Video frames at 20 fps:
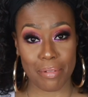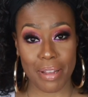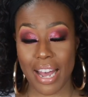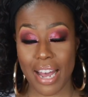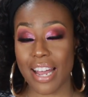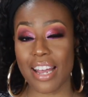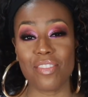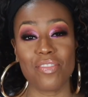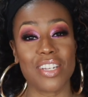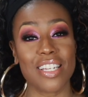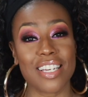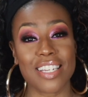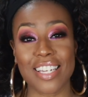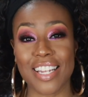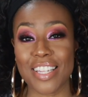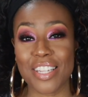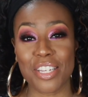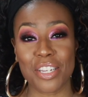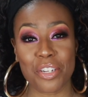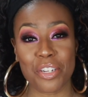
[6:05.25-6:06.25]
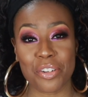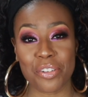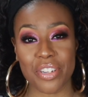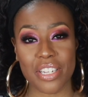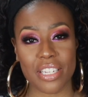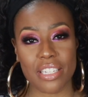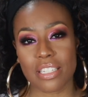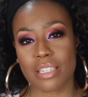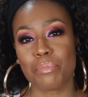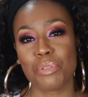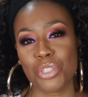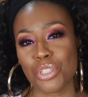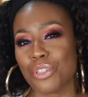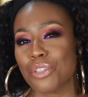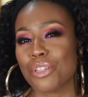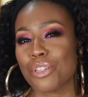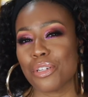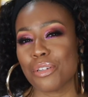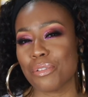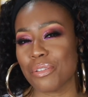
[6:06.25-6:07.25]
I haven't looked at the ingredients. I'm sure
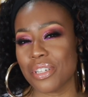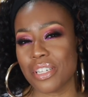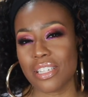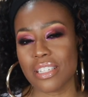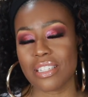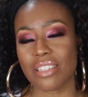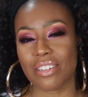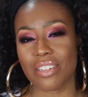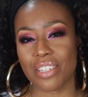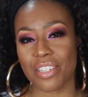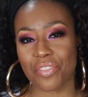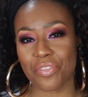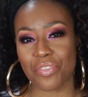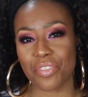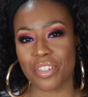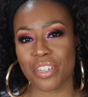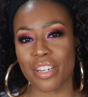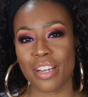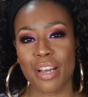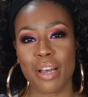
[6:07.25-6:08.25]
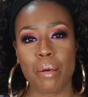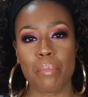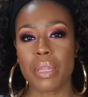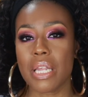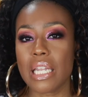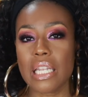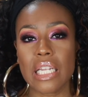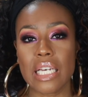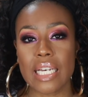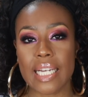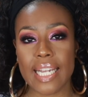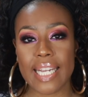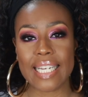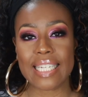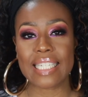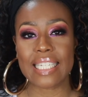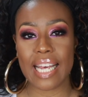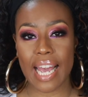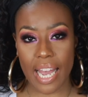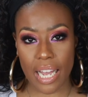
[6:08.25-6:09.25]
the ingredients are different, but they look
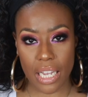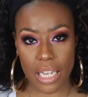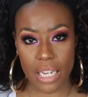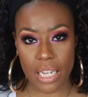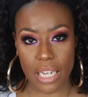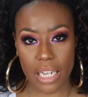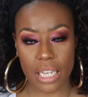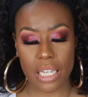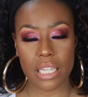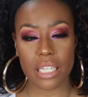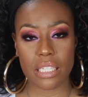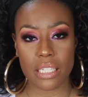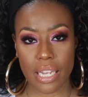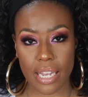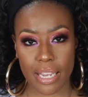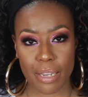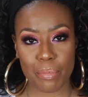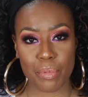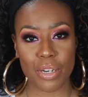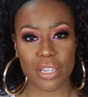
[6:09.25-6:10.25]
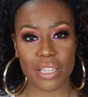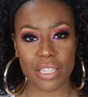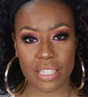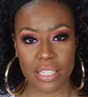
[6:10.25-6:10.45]
exactly the same on the